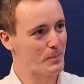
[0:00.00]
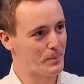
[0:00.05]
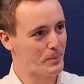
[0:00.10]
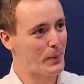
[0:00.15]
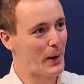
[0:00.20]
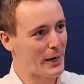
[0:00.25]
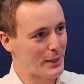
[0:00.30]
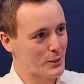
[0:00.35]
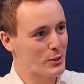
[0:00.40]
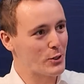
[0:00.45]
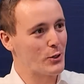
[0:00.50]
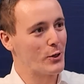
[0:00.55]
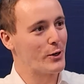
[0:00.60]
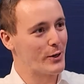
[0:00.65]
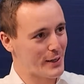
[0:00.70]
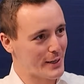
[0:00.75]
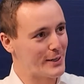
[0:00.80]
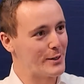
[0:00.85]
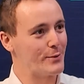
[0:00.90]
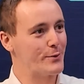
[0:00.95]
passionate
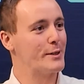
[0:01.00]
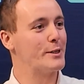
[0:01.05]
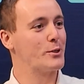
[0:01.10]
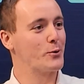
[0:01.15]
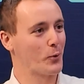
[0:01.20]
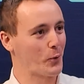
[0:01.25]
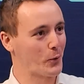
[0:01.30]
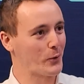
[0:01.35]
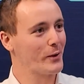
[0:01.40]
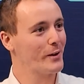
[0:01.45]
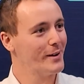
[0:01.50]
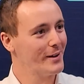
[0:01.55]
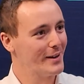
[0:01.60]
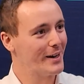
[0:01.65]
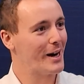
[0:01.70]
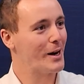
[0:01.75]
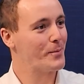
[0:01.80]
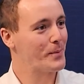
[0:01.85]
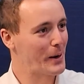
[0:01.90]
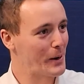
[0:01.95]
individual
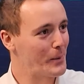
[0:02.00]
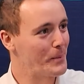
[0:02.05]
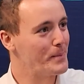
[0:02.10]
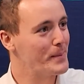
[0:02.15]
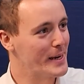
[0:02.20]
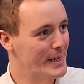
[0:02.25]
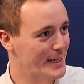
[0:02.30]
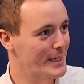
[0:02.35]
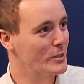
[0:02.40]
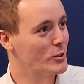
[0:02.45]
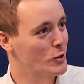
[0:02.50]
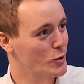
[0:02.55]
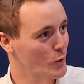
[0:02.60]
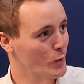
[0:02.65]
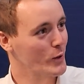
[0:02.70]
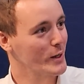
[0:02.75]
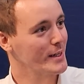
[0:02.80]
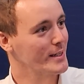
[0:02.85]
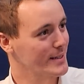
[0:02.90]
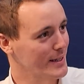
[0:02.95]
about making sure
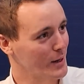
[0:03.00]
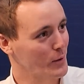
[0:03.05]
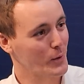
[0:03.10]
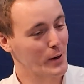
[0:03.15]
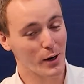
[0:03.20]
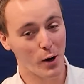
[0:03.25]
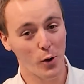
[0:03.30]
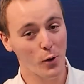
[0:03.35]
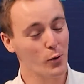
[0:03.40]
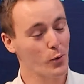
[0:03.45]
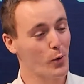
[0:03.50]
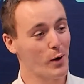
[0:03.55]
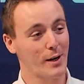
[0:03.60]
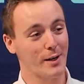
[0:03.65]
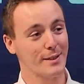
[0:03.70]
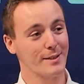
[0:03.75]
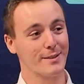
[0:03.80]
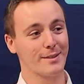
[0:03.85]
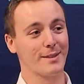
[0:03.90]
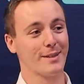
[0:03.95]
it is that way.
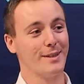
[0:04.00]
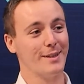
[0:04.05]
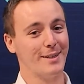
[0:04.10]
Otherwise,